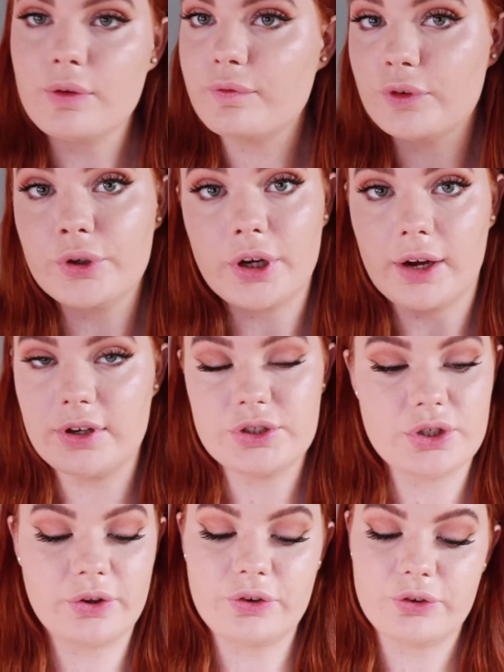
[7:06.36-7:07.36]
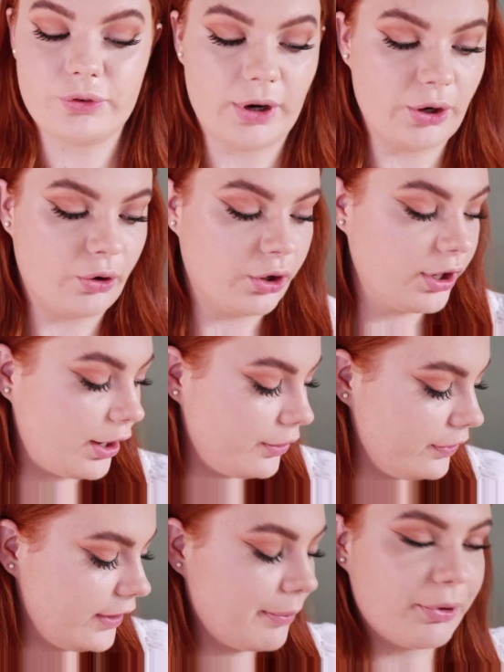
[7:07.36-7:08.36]
full coverage straight on. I
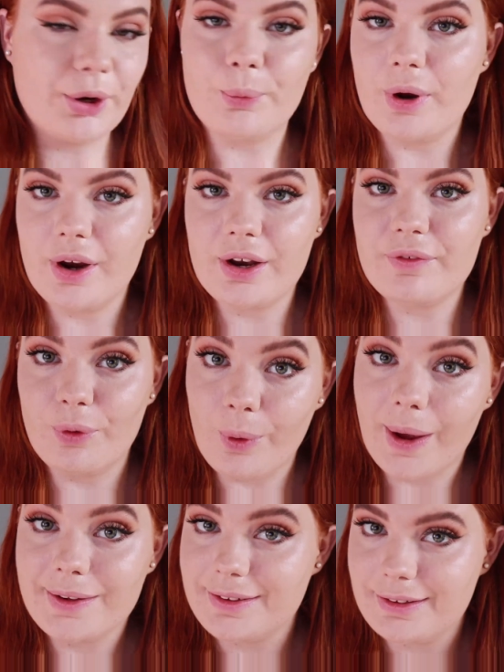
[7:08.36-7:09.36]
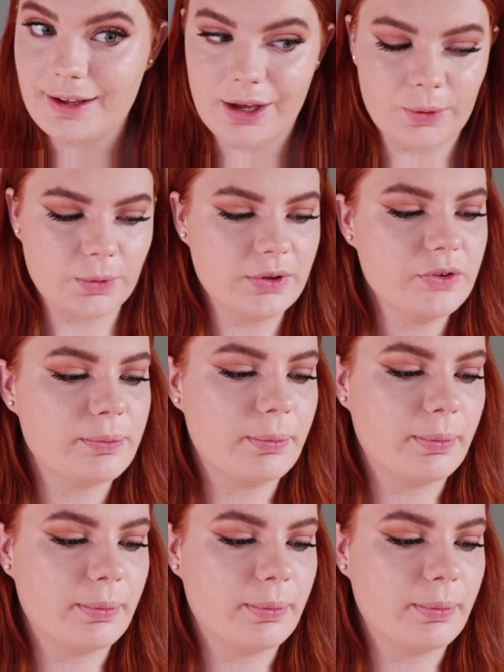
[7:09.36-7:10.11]
don't think I'm going to wear it for 18 hours.